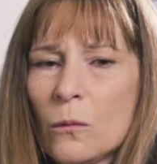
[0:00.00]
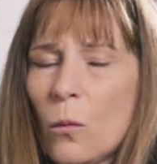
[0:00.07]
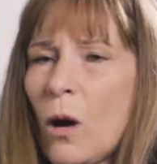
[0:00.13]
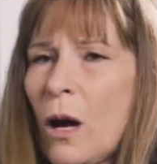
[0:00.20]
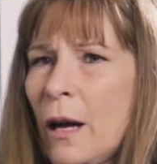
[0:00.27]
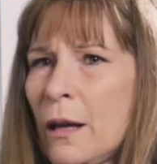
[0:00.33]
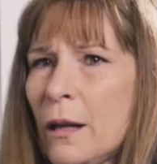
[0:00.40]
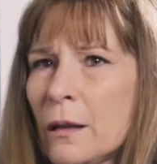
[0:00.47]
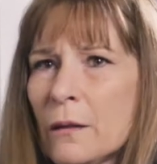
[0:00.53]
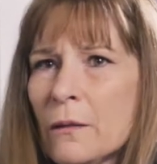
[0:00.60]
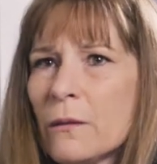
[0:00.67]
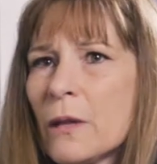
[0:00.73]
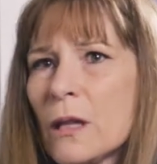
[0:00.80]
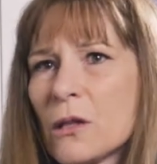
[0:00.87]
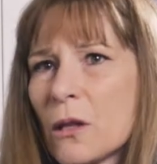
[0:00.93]
why
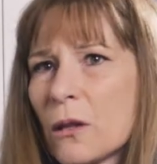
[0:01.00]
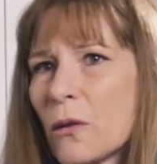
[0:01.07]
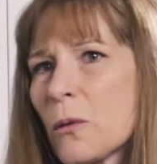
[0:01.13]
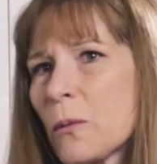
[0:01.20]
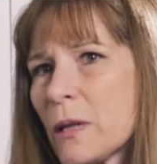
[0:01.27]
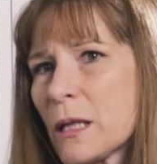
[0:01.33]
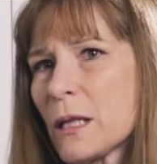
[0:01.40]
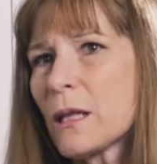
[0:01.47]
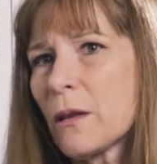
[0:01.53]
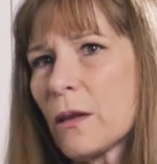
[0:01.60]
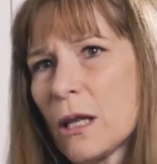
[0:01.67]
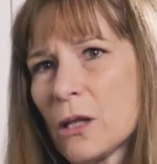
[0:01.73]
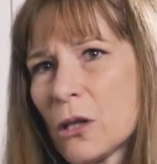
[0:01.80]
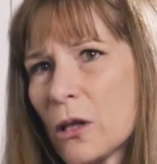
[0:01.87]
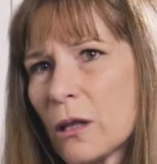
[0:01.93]
they took the risks that
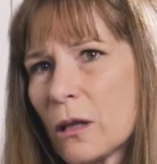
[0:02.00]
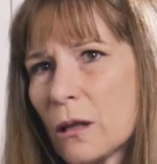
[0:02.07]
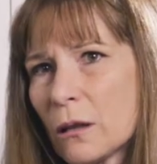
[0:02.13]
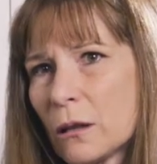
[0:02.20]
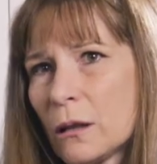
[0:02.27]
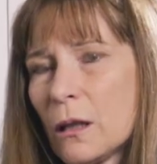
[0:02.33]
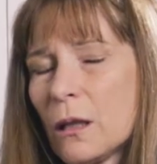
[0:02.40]
they took.